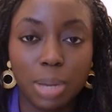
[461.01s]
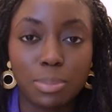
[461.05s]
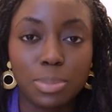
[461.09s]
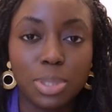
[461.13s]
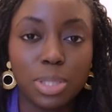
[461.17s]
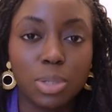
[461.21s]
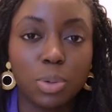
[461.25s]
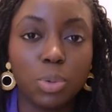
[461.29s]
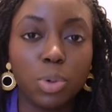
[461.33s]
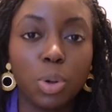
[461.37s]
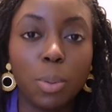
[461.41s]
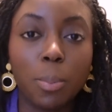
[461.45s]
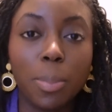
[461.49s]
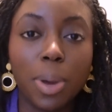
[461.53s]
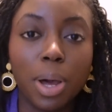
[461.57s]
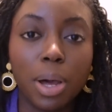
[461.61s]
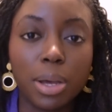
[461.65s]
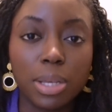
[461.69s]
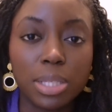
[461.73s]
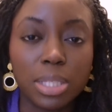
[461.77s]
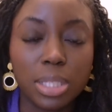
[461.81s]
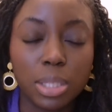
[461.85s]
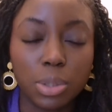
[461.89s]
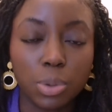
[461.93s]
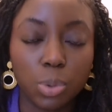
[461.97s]
I'm still not
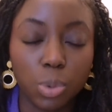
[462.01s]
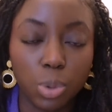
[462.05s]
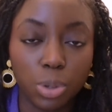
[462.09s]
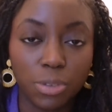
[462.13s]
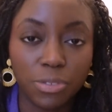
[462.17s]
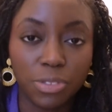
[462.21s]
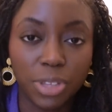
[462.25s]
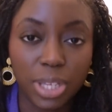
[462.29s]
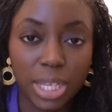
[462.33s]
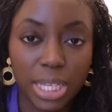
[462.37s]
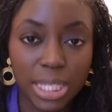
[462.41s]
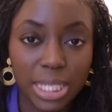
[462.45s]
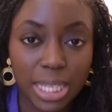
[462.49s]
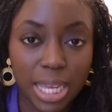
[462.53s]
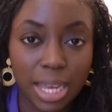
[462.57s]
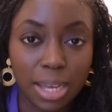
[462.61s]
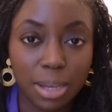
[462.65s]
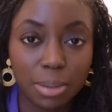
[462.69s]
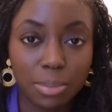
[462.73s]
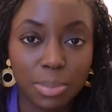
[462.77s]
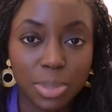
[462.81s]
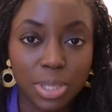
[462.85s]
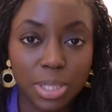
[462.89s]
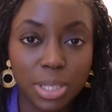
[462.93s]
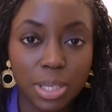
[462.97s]
passing all of the
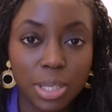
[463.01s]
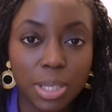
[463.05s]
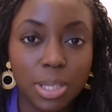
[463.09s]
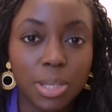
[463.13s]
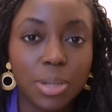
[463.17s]
exams.